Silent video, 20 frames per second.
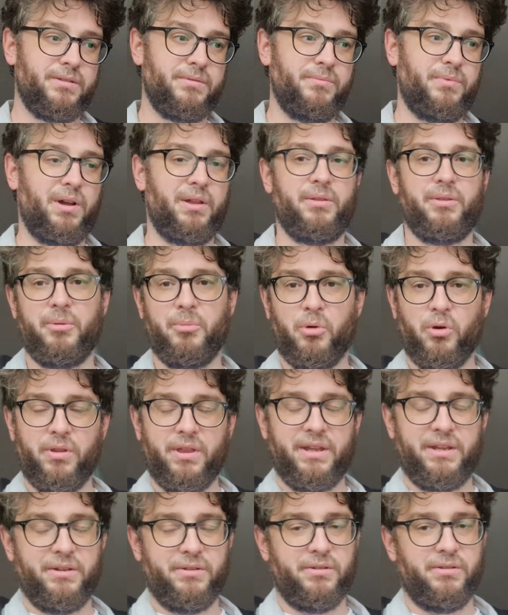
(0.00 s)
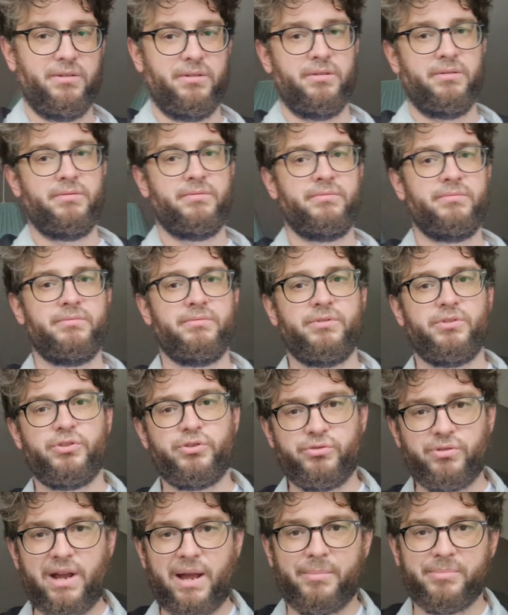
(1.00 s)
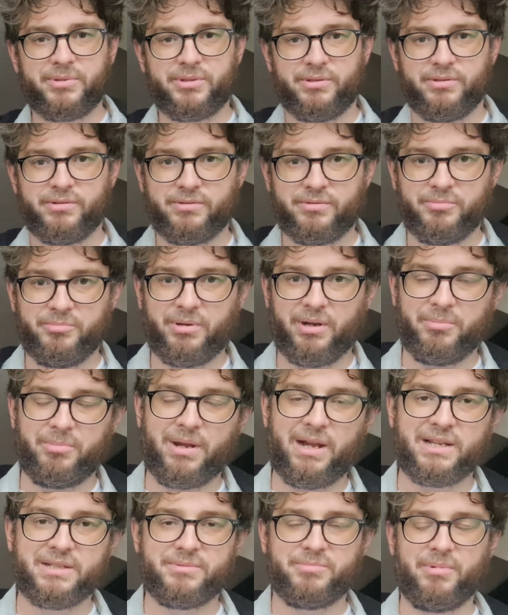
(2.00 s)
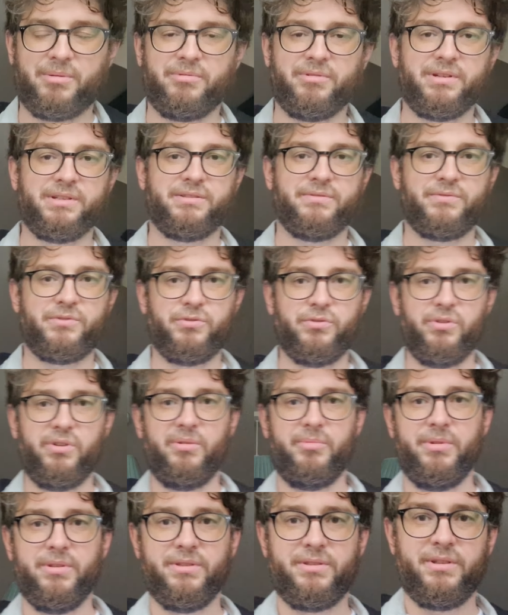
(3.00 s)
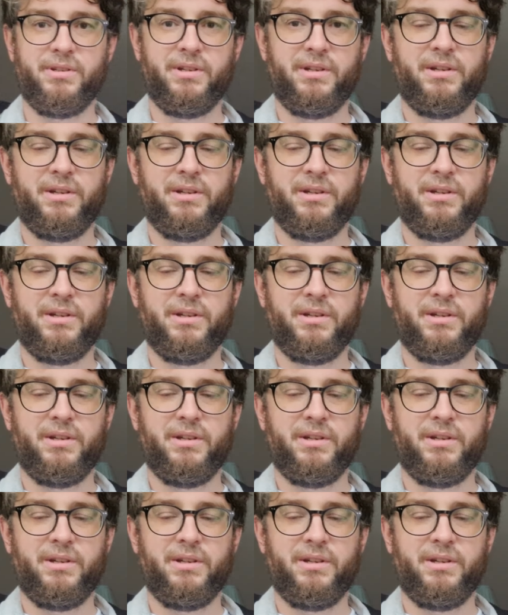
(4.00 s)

well, the more that you're trapped by past memories and traumas,